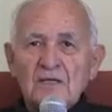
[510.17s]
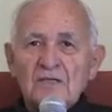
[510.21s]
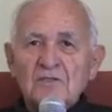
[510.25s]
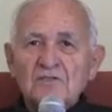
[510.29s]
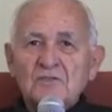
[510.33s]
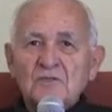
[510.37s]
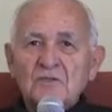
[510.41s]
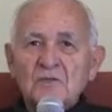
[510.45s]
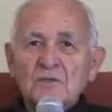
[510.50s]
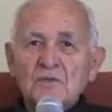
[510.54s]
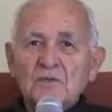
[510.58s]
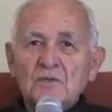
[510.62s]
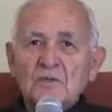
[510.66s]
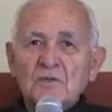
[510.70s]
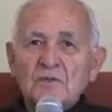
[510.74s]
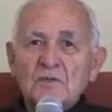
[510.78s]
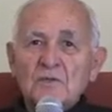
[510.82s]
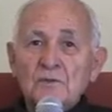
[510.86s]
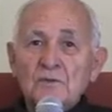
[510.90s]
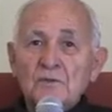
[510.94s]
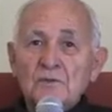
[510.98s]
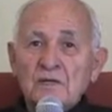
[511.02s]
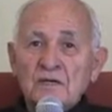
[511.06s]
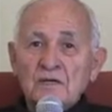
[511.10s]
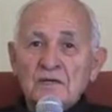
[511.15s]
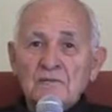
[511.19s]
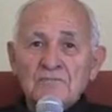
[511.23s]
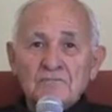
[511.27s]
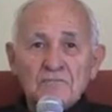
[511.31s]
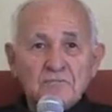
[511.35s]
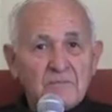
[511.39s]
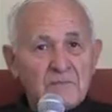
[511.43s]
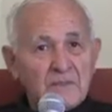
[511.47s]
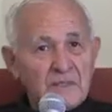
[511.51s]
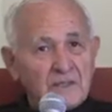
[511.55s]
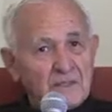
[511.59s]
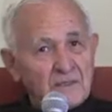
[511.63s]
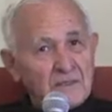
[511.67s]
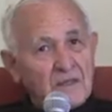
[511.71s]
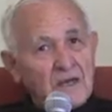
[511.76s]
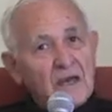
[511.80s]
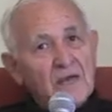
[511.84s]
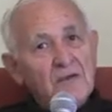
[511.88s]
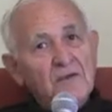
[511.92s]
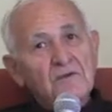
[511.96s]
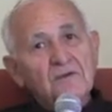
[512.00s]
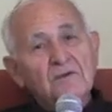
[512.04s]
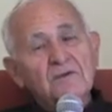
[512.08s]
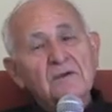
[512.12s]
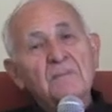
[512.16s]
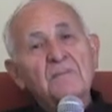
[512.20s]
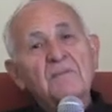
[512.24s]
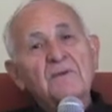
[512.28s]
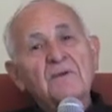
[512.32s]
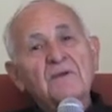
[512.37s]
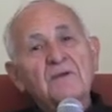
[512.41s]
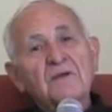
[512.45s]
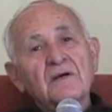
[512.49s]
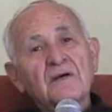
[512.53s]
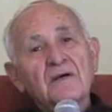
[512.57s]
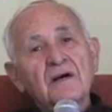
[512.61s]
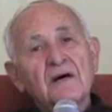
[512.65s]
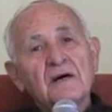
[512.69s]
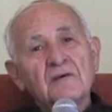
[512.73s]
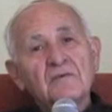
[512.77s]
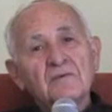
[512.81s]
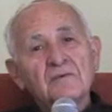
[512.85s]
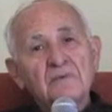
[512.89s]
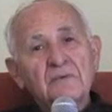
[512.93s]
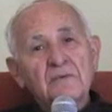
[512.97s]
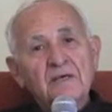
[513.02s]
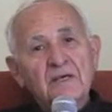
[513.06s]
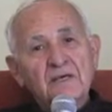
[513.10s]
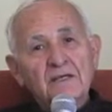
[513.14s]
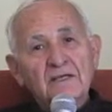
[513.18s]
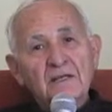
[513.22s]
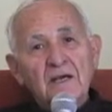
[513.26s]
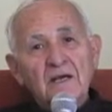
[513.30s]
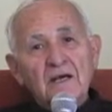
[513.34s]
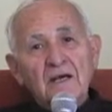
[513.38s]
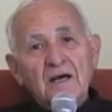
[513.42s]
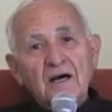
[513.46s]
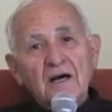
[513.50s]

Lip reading: So Luna, being higher up on the alphabet,